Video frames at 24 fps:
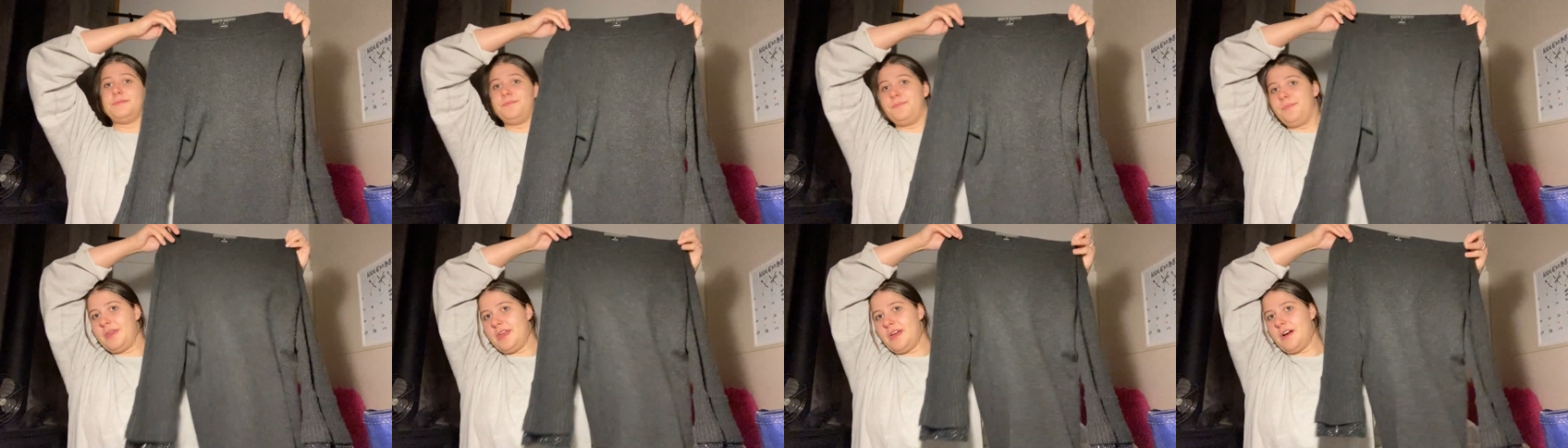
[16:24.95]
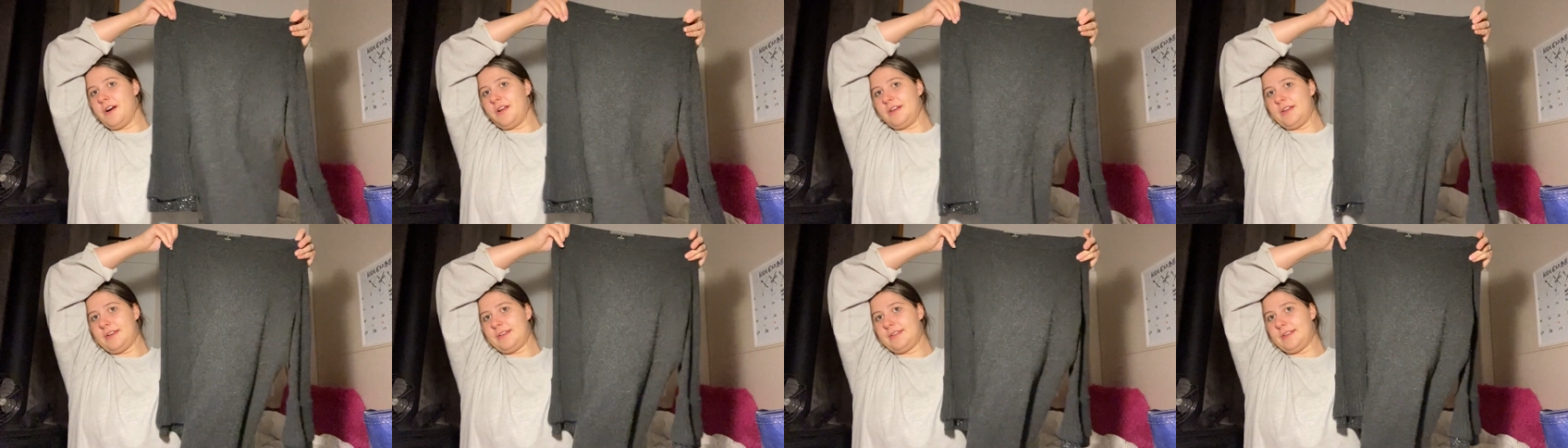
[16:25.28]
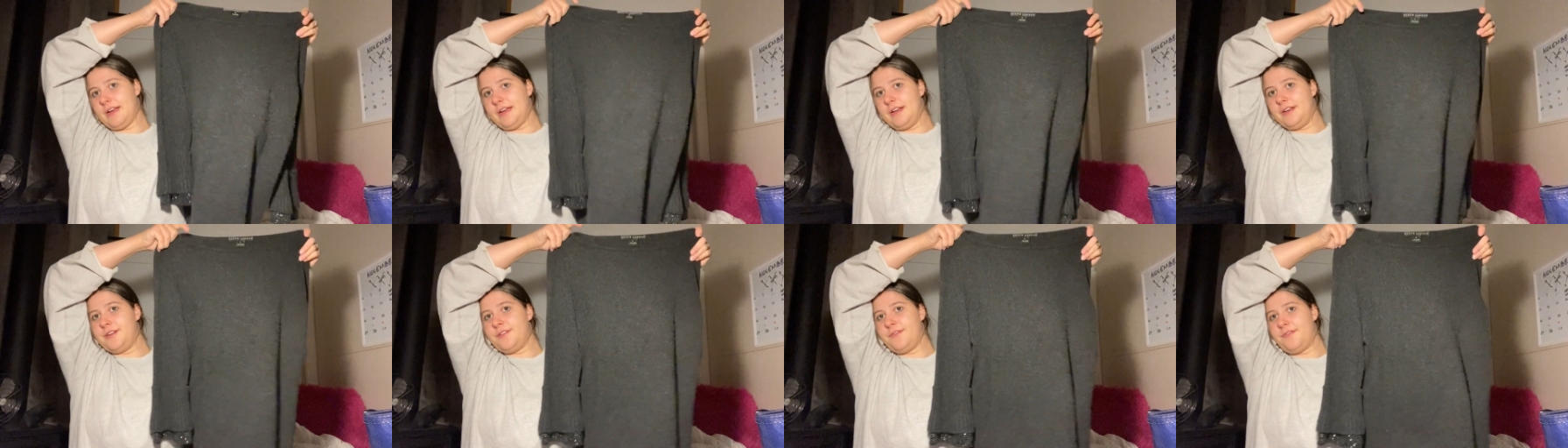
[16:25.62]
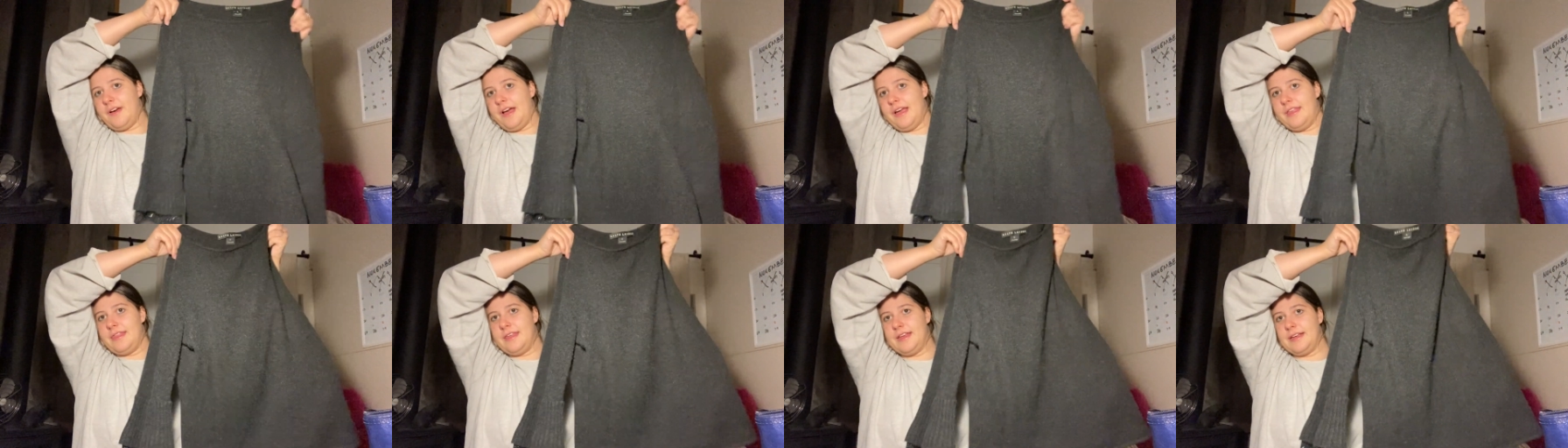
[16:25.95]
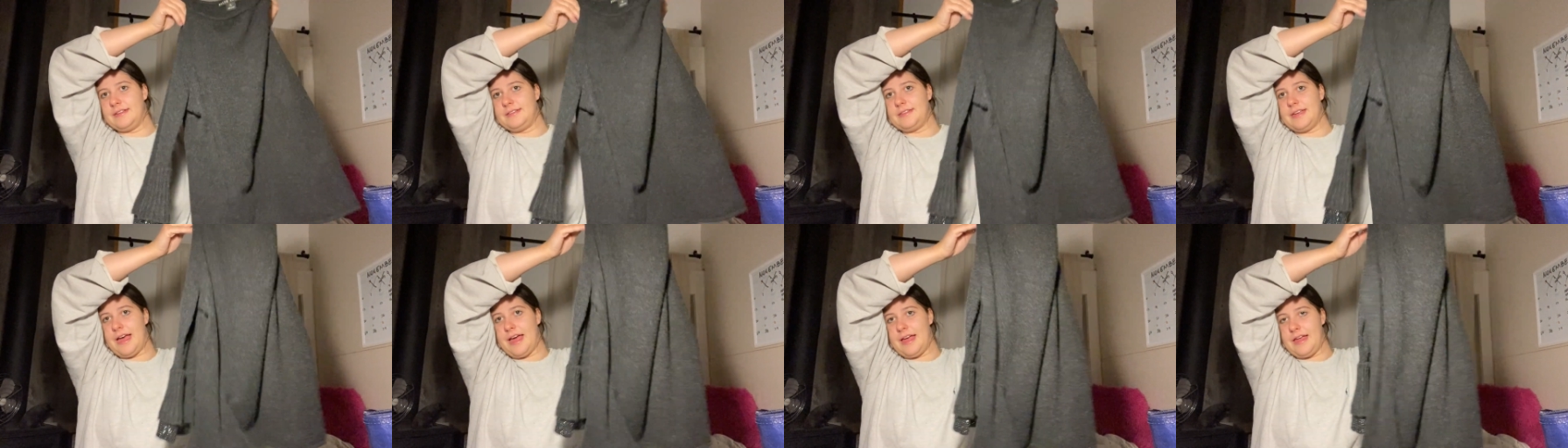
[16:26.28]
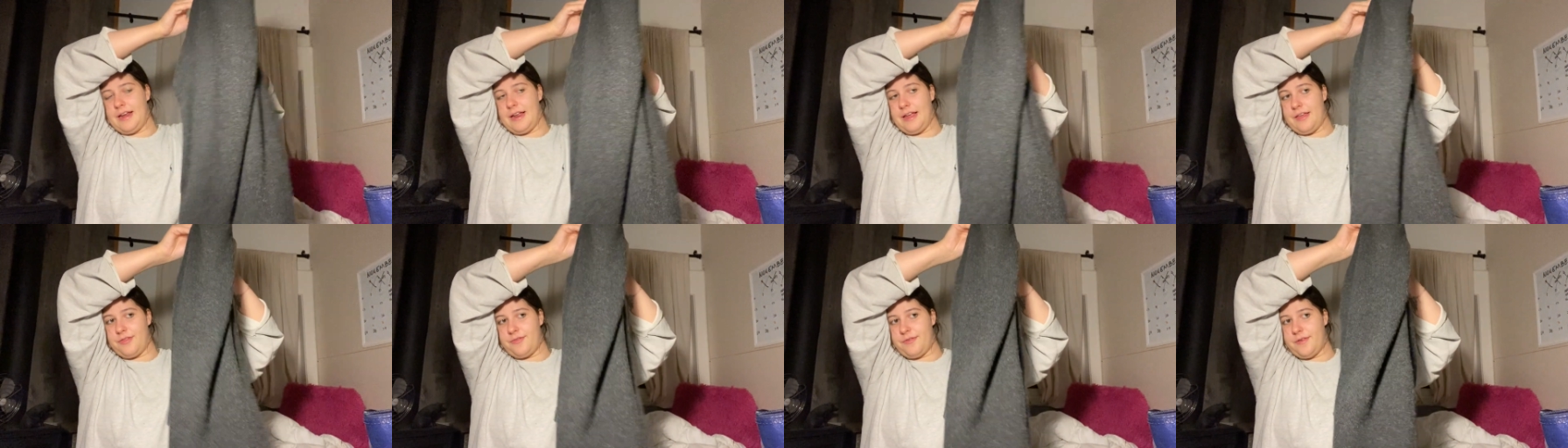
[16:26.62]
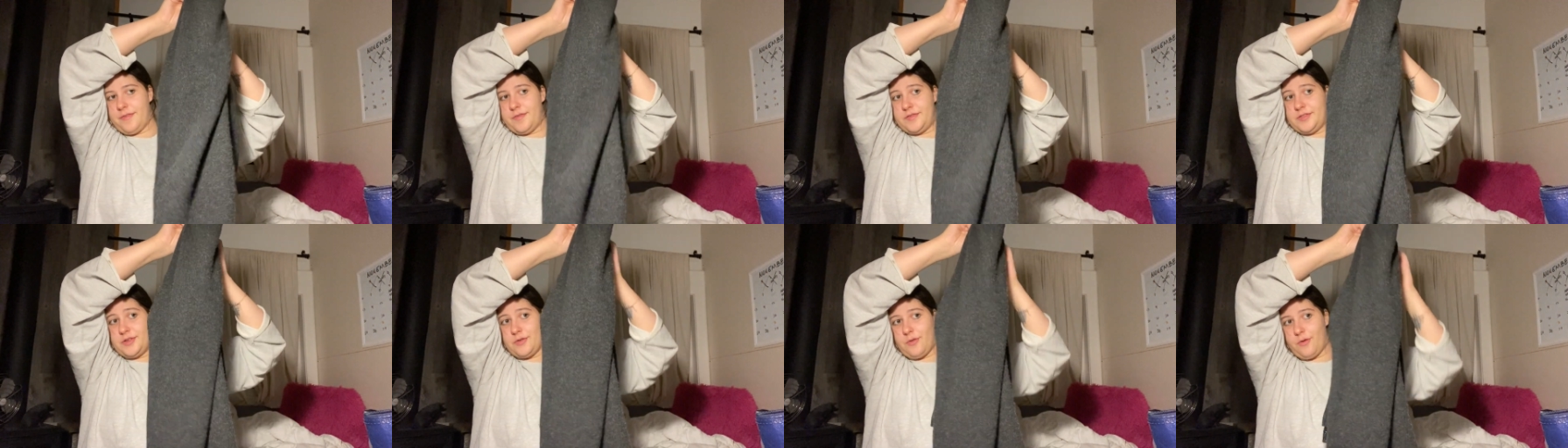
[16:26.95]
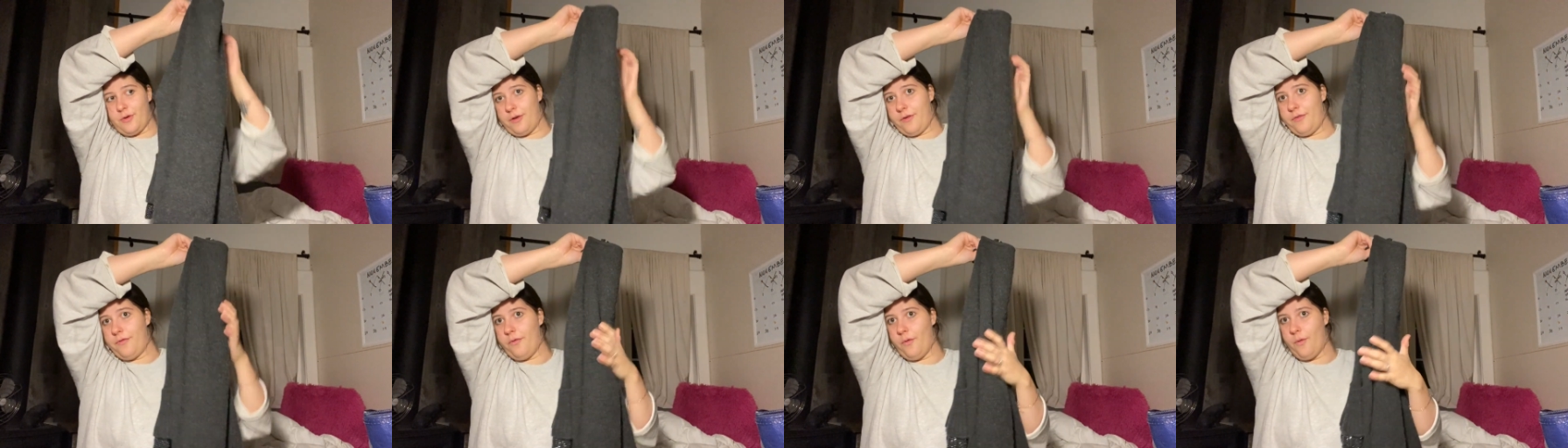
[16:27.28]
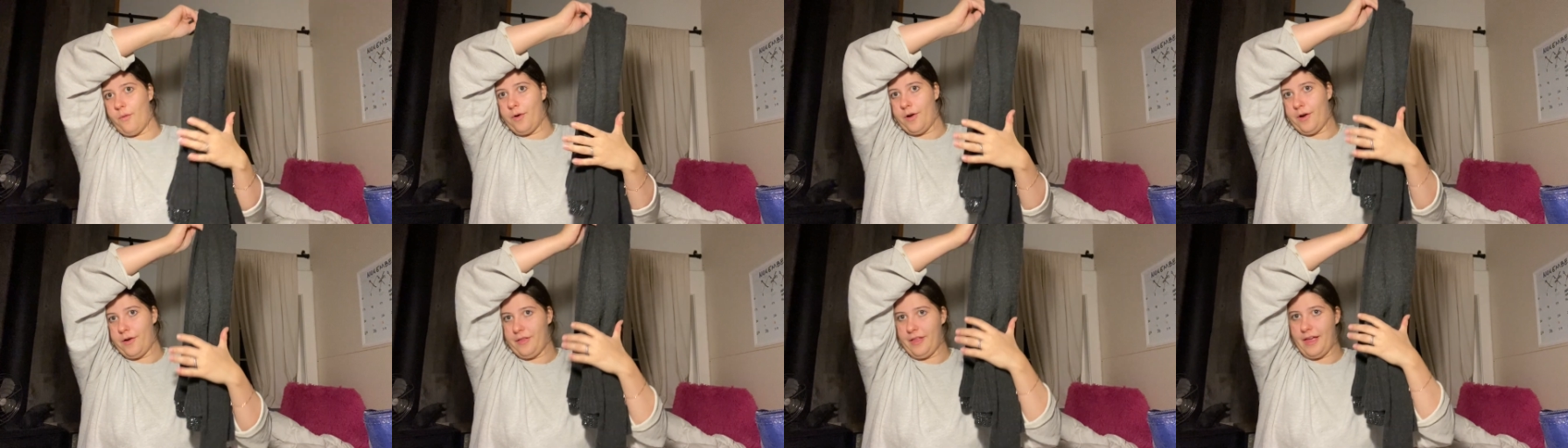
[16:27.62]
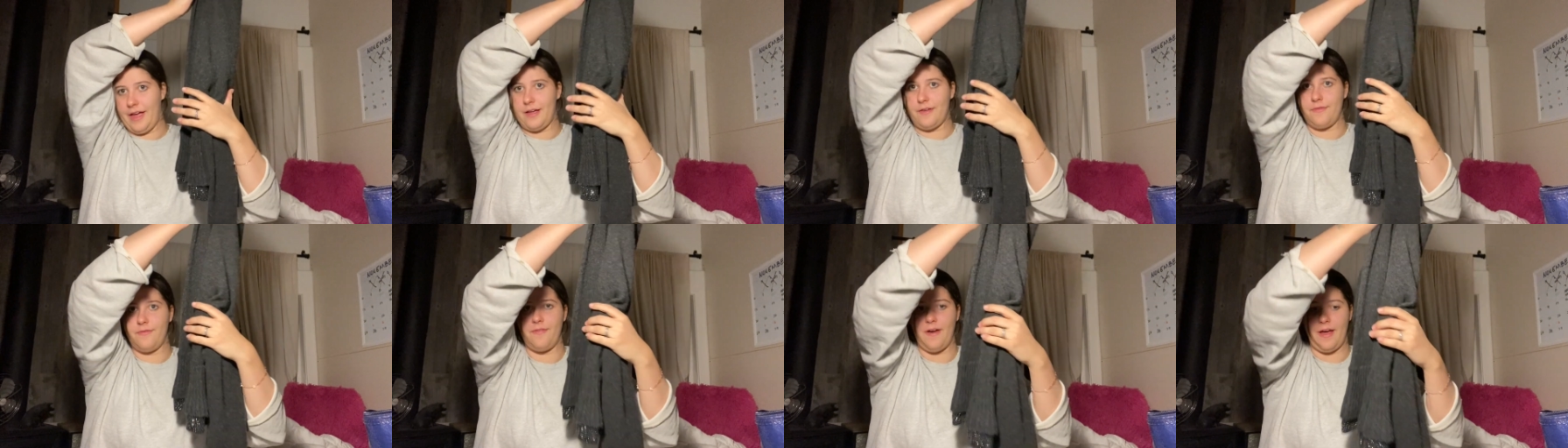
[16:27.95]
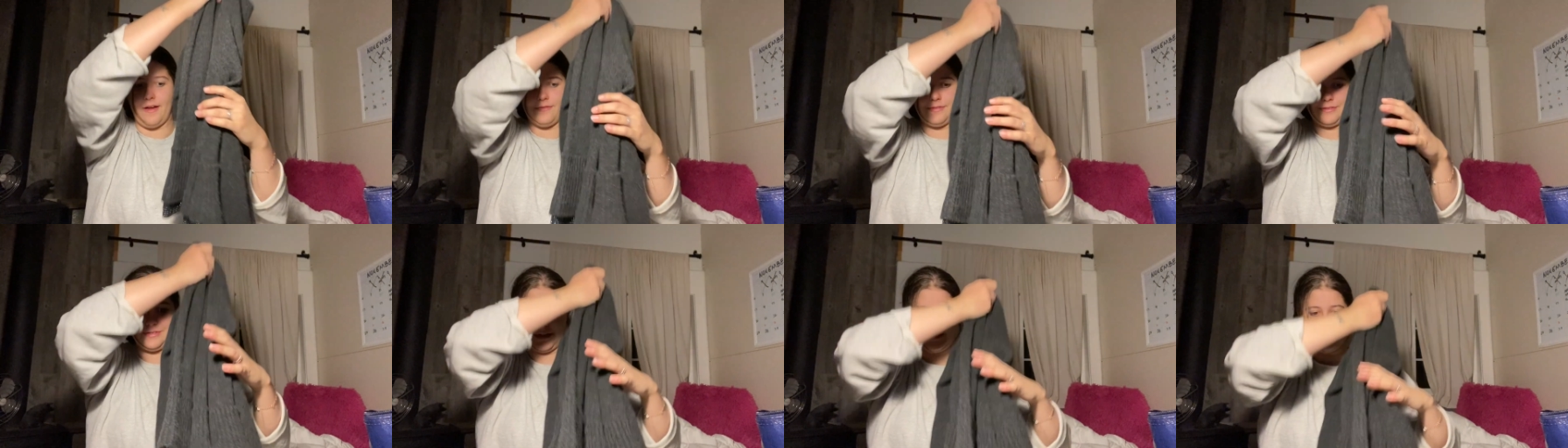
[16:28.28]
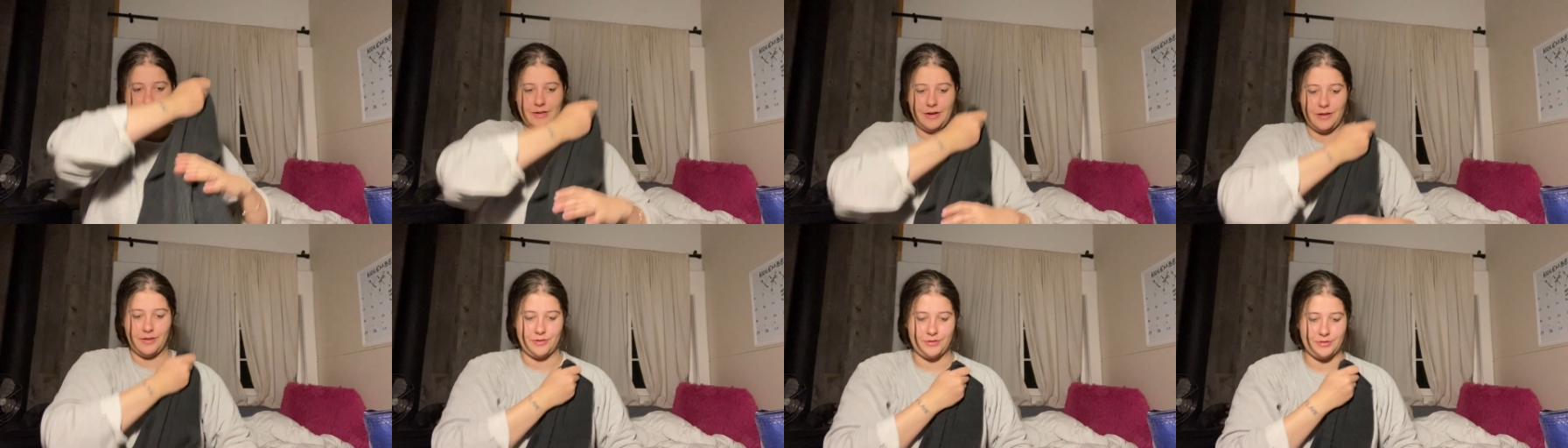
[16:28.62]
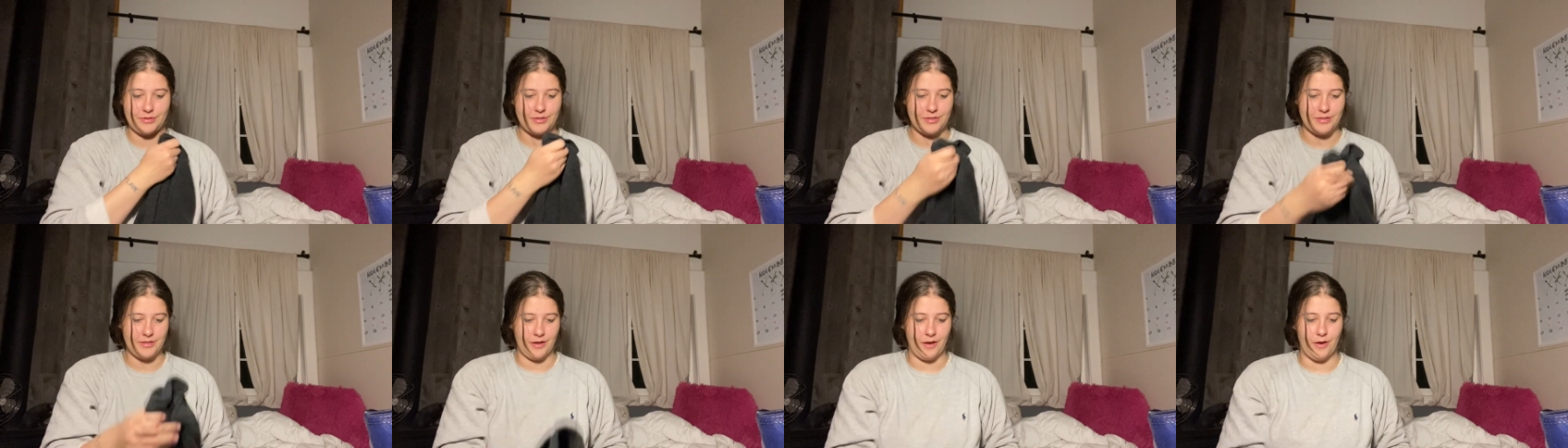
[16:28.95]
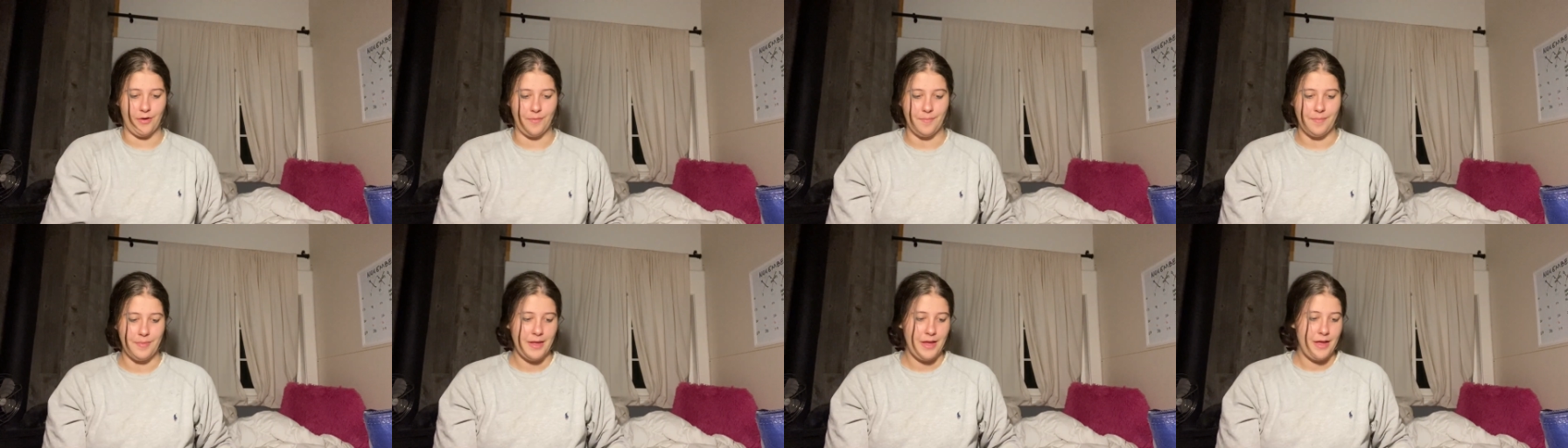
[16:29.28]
beyond excited to find this at a thrift store for like 5 or $6. So